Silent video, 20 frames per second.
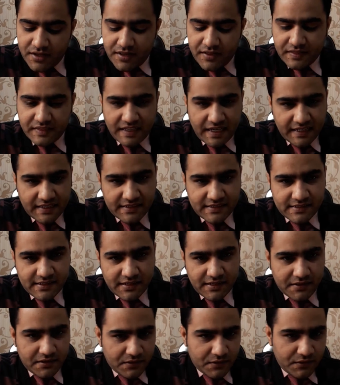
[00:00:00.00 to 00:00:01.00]
Then
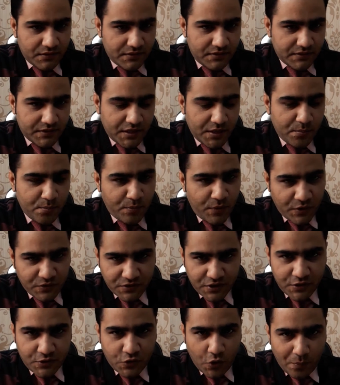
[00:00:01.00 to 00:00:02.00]
the
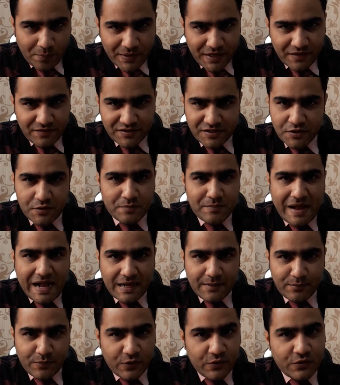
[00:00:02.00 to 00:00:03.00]
important topic which is
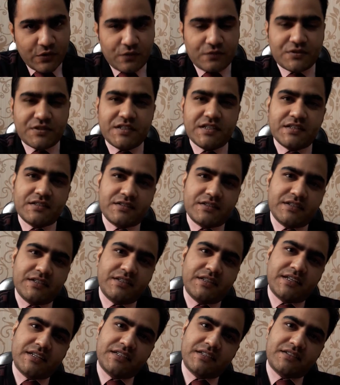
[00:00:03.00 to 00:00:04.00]
backbone of GST,
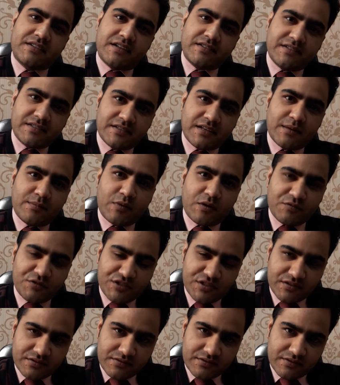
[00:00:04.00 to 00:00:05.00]
that is transitional
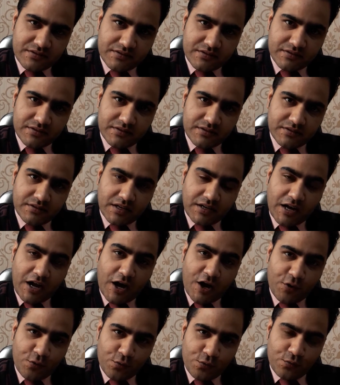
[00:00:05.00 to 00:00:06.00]
provisions, that
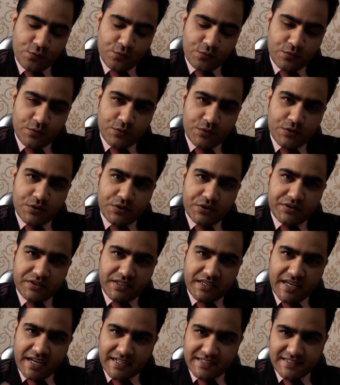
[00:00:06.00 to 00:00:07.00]
how
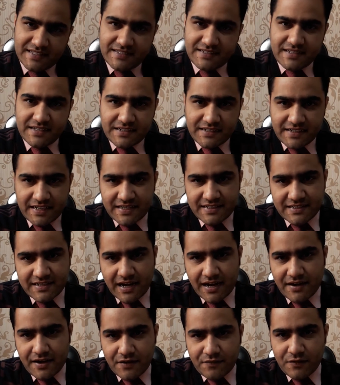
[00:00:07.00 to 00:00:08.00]
the existing tax
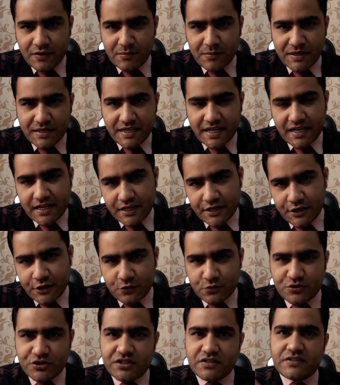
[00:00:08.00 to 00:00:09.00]
credit will be taken
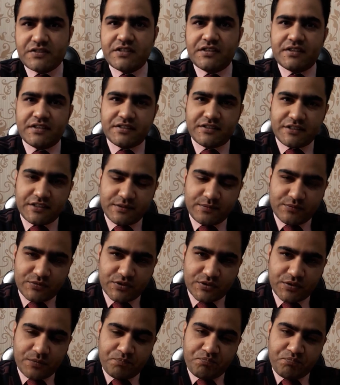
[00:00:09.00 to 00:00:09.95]
into GST regimes.